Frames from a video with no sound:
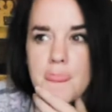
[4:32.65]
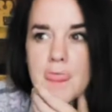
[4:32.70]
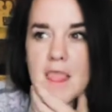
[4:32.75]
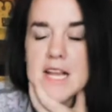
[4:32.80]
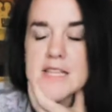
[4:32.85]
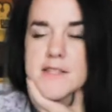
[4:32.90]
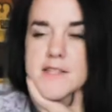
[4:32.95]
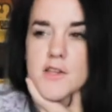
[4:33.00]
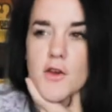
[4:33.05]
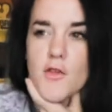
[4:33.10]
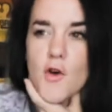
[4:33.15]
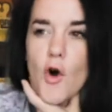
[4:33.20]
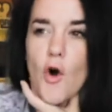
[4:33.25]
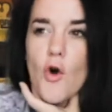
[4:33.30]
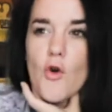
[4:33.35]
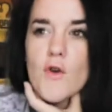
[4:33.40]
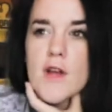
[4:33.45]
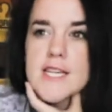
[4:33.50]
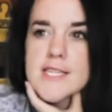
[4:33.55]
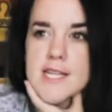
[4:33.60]
And so the
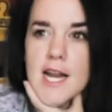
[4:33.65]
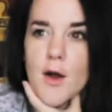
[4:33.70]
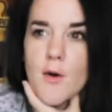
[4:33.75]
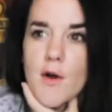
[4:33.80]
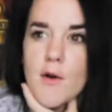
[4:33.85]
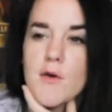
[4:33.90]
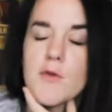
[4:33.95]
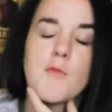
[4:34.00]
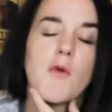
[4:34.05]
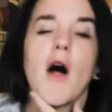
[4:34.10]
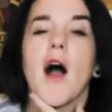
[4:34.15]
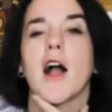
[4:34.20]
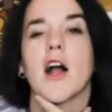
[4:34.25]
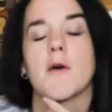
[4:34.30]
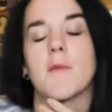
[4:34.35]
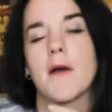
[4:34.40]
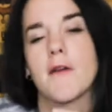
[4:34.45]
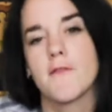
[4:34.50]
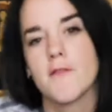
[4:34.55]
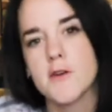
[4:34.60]
whole reason I went with black
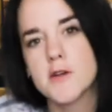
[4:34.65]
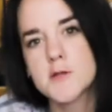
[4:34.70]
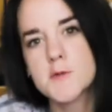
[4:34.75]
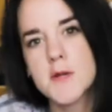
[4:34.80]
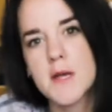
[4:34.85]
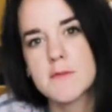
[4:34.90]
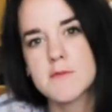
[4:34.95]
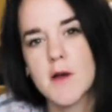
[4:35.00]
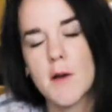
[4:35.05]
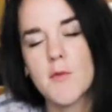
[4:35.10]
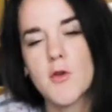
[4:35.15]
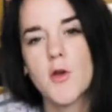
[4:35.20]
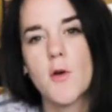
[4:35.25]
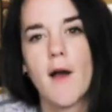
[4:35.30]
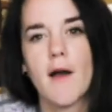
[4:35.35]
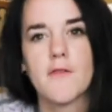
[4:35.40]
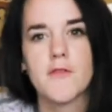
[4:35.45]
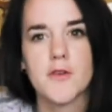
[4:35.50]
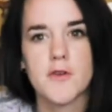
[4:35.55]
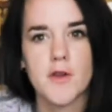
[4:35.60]
on my first BMW
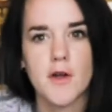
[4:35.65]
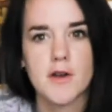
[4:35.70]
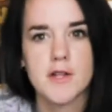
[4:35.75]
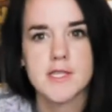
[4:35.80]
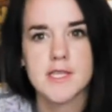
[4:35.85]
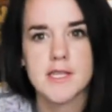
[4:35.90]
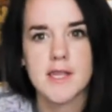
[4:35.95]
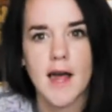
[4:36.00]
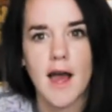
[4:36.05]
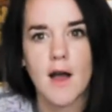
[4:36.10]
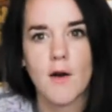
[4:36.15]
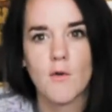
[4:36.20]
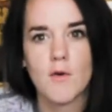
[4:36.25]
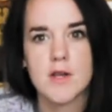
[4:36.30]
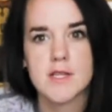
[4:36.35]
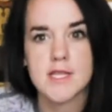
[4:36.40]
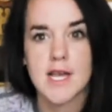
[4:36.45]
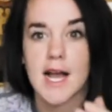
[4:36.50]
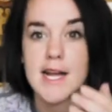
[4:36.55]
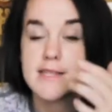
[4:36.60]
after noticing that
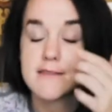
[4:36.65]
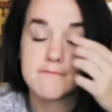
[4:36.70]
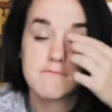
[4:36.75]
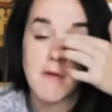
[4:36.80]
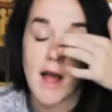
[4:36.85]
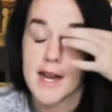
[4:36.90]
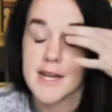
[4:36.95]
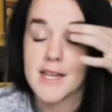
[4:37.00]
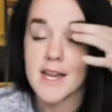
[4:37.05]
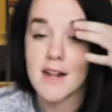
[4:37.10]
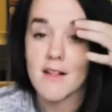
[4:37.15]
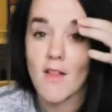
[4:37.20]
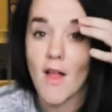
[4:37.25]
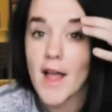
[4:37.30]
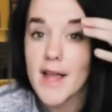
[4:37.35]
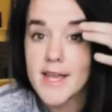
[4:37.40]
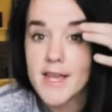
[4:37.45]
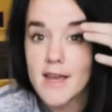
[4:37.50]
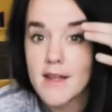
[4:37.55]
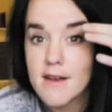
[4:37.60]
was I didn't
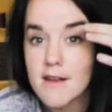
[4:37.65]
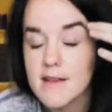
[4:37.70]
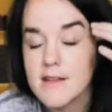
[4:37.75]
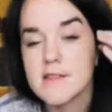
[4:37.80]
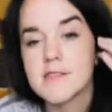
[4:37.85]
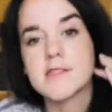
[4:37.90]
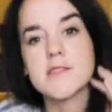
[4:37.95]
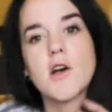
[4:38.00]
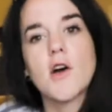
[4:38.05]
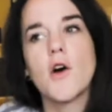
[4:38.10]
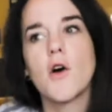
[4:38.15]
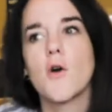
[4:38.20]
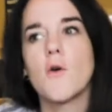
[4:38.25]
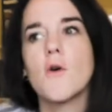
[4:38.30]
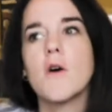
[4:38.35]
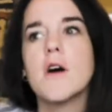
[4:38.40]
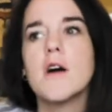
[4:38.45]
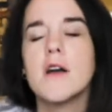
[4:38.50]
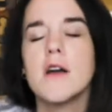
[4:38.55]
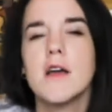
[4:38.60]
like it. And
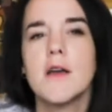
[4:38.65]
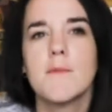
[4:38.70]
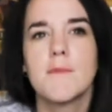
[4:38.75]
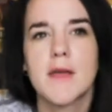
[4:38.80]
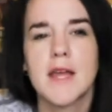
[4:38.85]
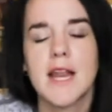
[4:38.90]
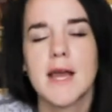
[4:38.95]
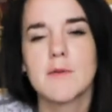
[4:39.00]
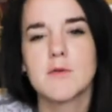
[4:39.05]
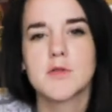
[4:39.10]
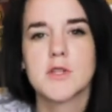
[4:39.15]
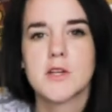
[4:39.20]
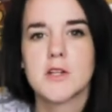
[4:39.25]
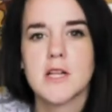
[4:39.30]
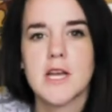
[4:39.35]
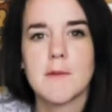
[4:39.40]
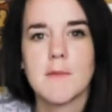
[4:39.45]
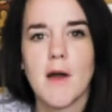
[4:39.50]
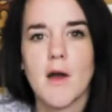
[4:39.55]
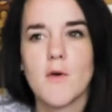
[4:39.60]
so being able to
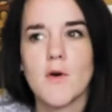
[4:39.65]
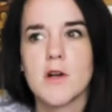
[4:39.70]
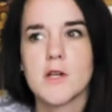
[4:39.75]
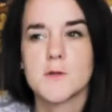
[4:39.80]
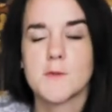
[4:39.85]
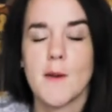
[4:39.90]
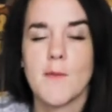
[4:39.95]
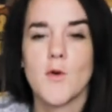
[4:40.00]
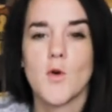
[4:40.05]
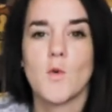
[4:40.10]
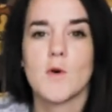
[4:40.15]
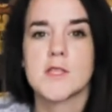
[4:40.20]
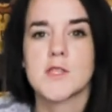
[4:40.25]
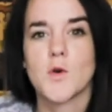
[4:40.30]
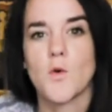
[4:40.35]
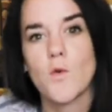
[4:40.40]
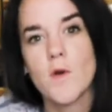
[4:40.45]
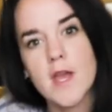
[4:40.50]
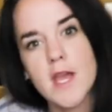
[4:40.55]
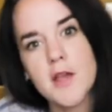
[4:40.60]
clean my wheels maybe once
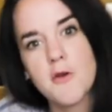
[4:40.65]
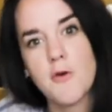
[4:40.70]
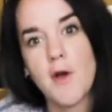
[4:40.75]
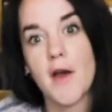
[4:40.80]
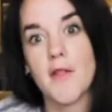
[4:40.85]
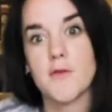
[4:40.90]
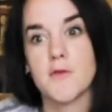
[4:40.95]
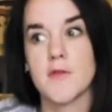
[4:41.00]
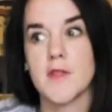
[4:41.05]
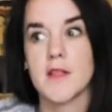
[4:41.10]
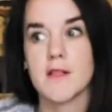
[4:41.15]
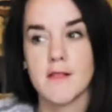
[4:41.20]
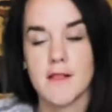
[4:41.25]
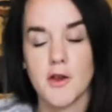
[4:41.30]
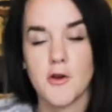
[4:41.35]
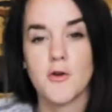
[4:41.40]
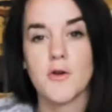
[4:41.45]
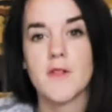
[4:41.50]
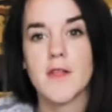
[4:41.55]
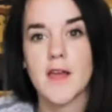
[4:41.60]
a week rather than
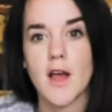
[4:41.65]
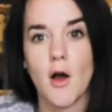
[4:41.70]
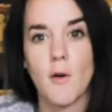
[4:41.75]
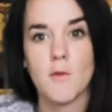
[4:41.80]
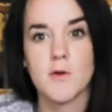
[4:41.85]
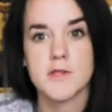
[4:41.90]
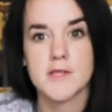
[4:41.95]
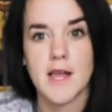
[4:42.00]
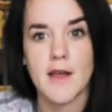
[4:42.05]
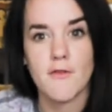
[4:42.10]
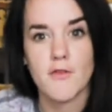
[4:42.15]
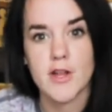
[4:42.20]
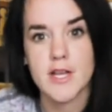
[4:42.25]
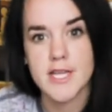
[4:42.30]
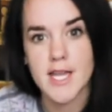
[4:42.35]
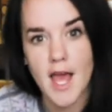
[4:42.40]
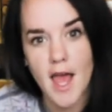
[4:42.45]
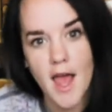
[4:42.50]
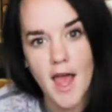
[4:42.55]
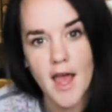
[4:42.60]
literally almost every
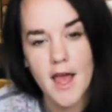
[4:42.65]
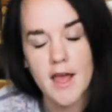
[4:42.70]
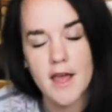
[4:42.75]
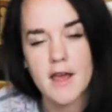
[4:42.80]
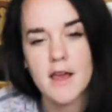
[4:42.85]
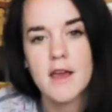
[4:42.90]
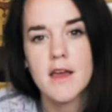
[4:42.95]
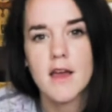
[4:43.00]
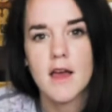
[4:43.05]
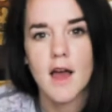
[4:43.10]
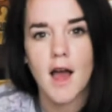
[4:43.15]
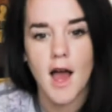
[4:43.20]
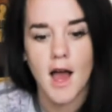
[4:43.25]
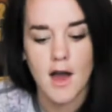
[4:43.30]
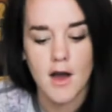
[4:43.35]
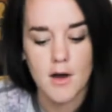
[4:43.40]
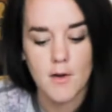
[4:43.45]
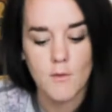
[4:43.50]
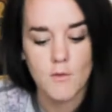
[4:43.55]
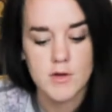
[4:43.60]
day
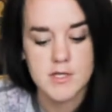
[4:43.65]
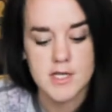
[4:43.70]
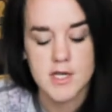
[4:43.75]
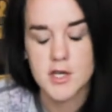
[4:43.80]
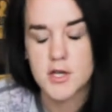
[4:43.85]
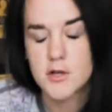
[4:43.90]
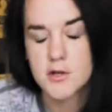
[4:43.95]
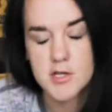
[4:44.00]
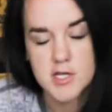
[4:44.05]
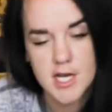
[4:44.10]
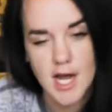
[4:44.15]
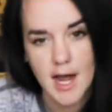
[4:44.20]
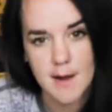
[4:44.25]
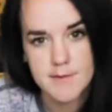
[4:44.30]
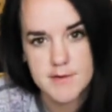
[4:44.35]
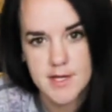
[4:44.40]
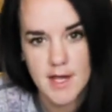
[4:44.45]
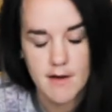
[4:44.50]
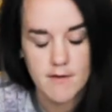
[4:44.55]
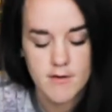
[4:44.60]
was a huge
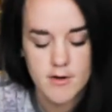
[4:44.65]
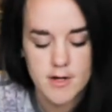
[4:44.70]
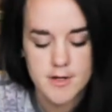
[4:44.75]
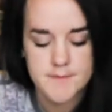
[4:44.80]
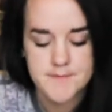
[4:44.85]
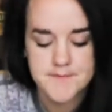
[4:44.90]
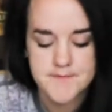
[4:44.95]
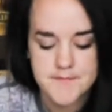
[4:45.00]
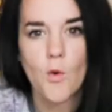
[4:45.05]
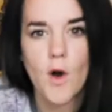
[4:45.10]
time saver.